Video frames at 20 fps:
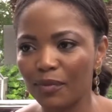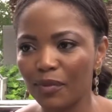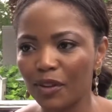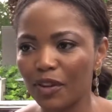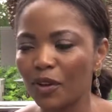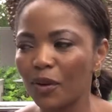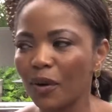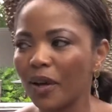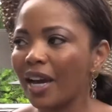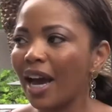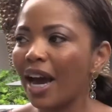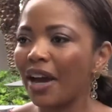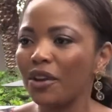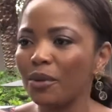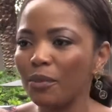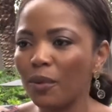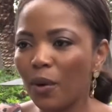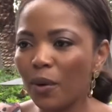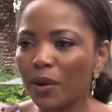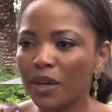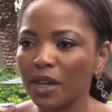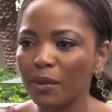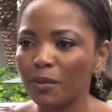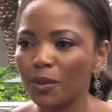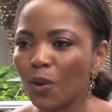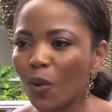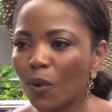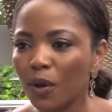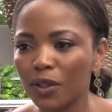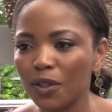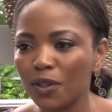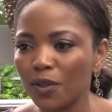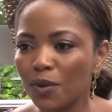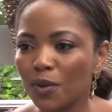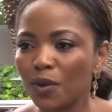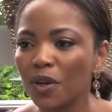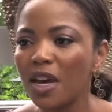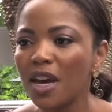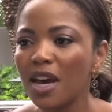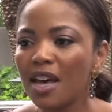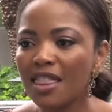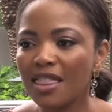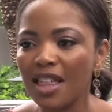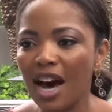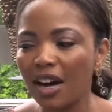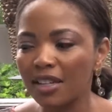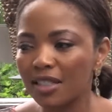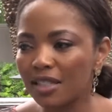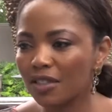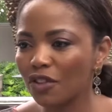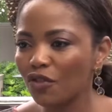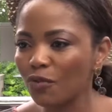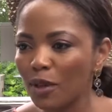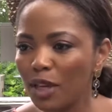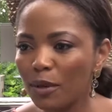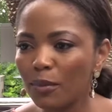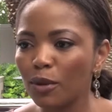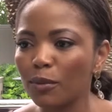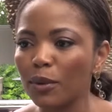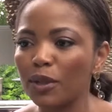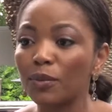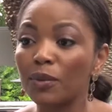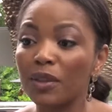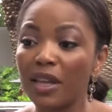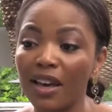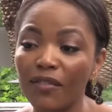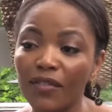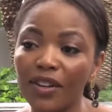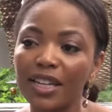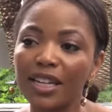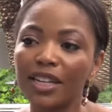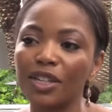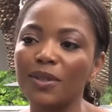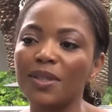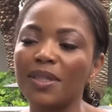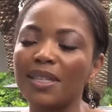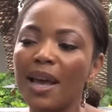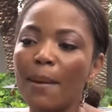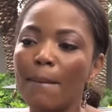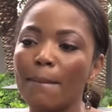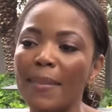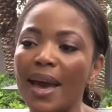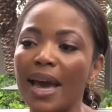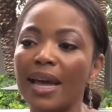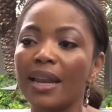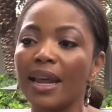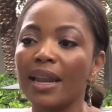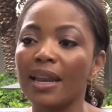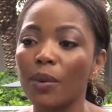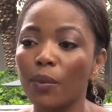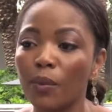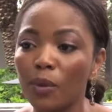you know, a guy in a podium talking to thousands of people, but with Evelyn you see a man and a